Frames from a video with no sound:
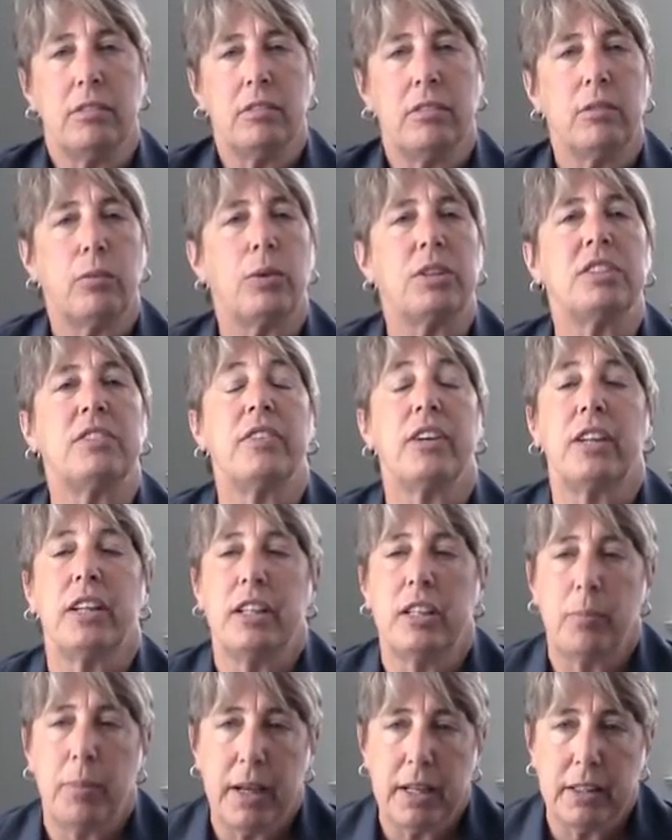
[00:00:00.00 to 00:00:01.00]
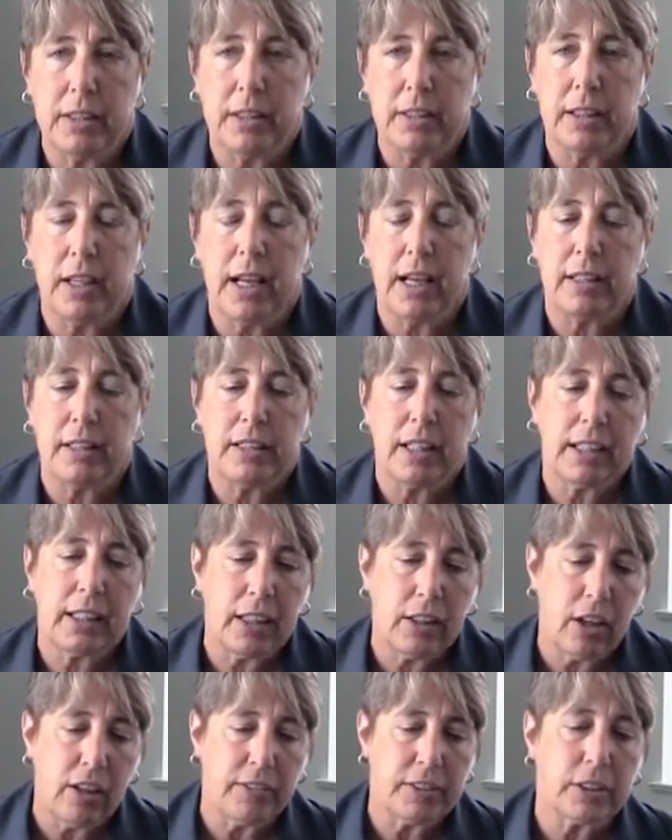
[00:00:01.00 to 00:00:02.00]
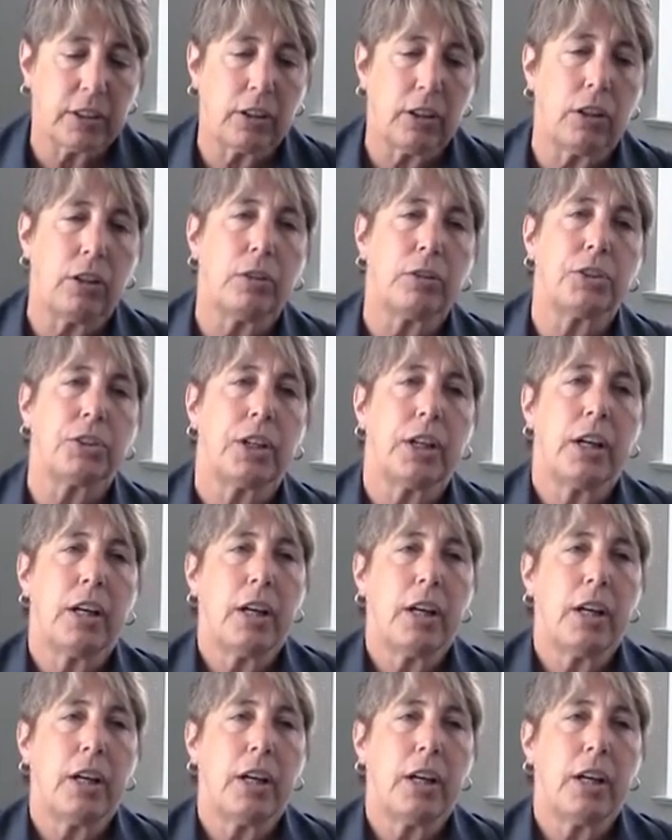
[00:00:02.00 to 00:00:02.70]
wasn't very independent at taking off his clothes.